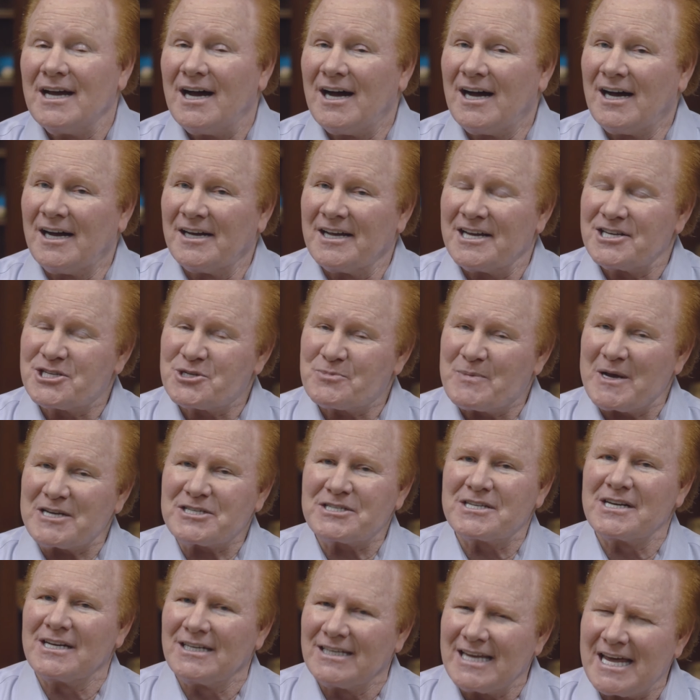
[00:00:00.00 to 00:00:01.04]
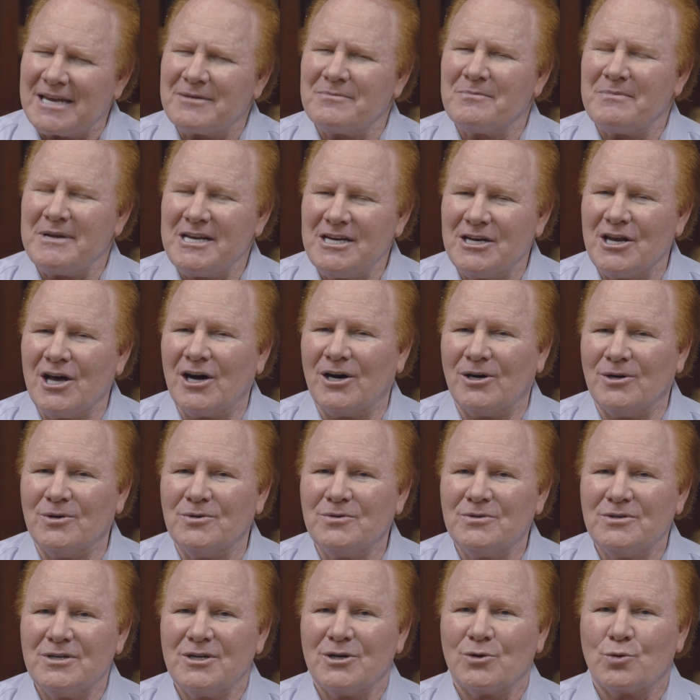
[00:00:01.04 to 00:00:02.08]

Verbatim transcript: uh, especially letting me know